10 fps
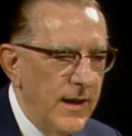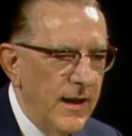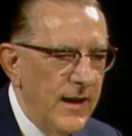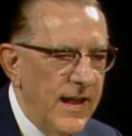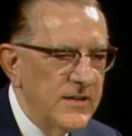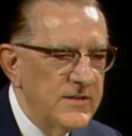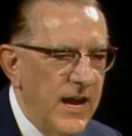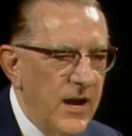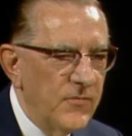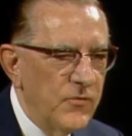Let us
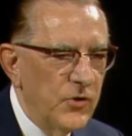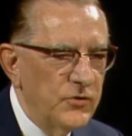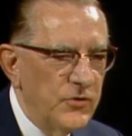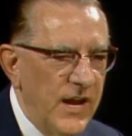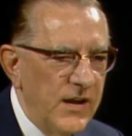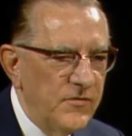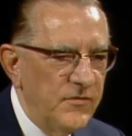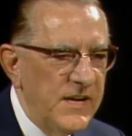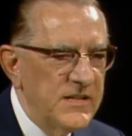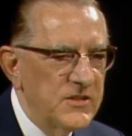therefore today
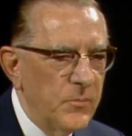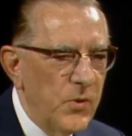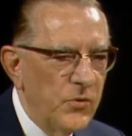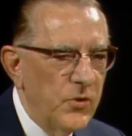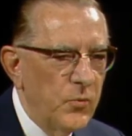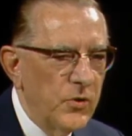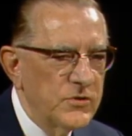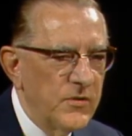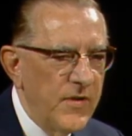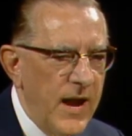feast upon the
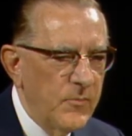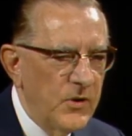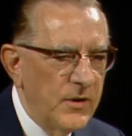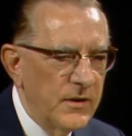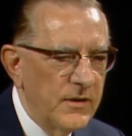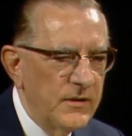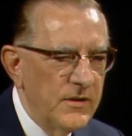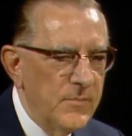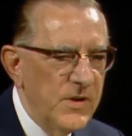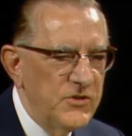words of Amulek,
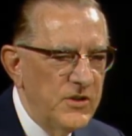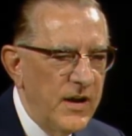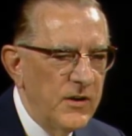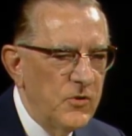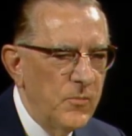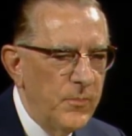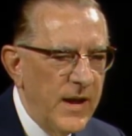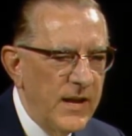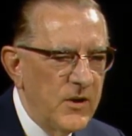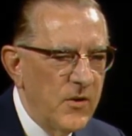the missionary
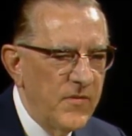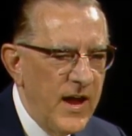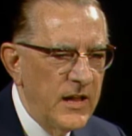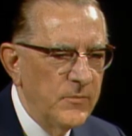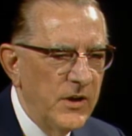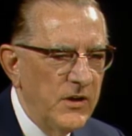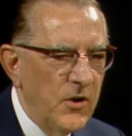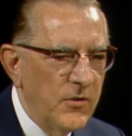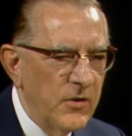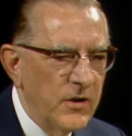companion of Alma the
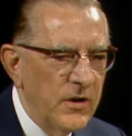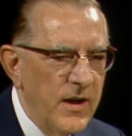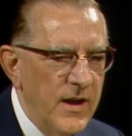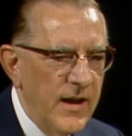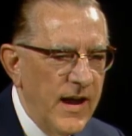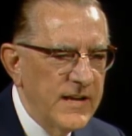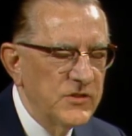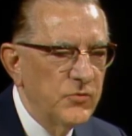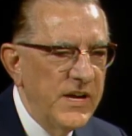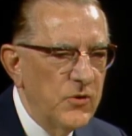Younger,
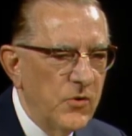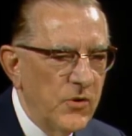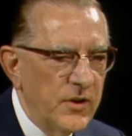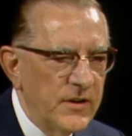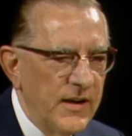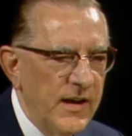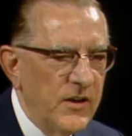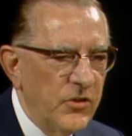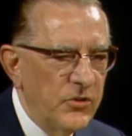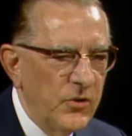as recorded in
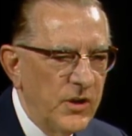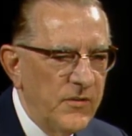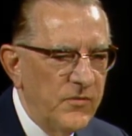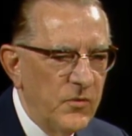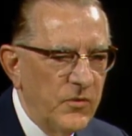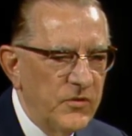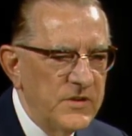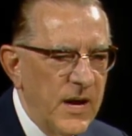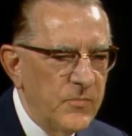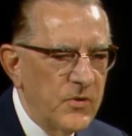the 34th
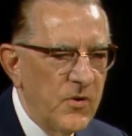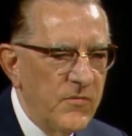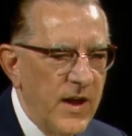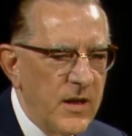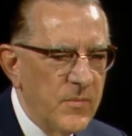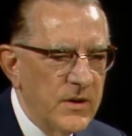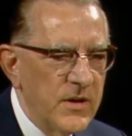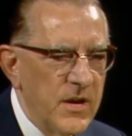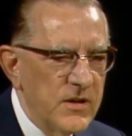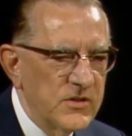chapter of Alma,
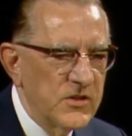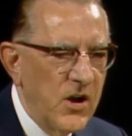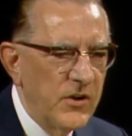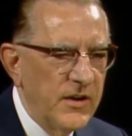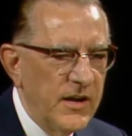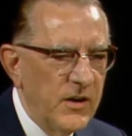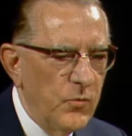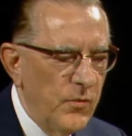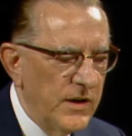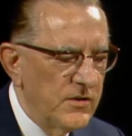starting
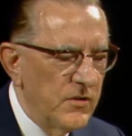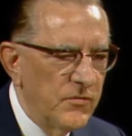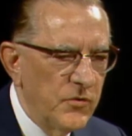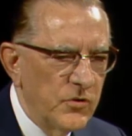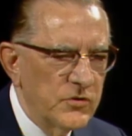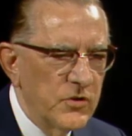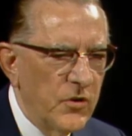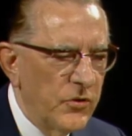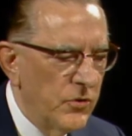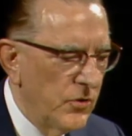with verse
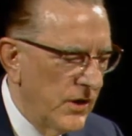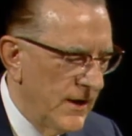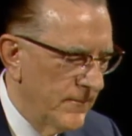30.